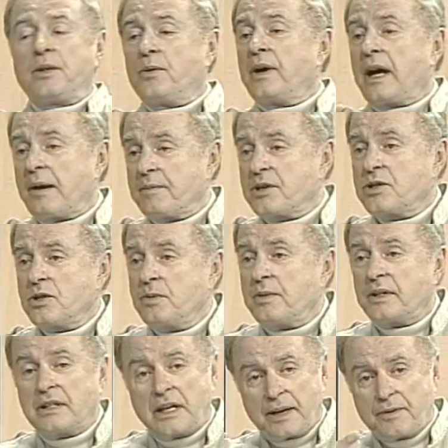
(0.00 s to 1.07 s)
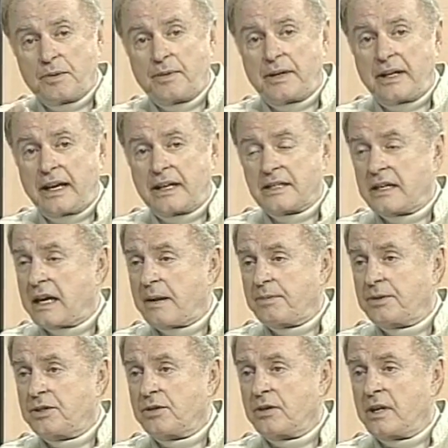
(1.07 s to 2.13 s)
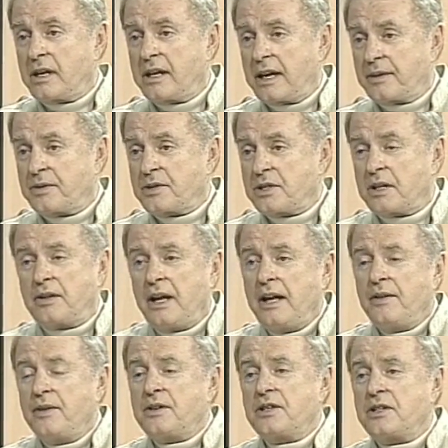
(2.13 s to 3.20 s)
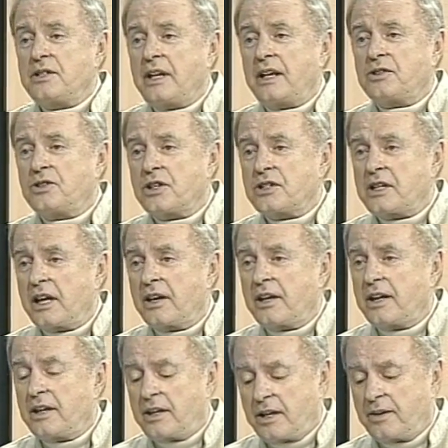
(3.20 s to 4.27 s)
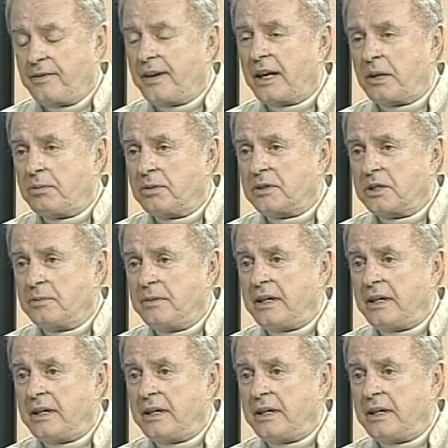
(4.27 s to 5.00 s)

the way, I'm assuming that everybody has an opportunity to get this in. This is not just available to me.